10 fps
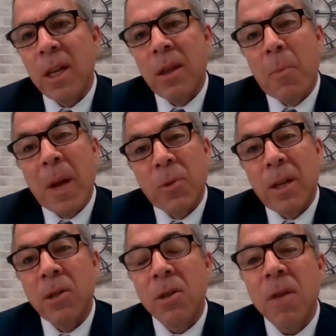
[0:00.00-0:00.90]
And the best way
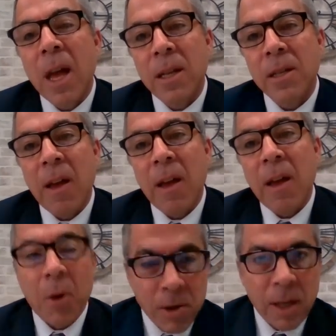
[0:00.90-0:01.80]
to do that is to have
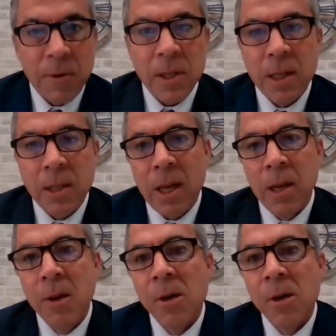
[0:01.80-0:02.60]
partners like Vicente,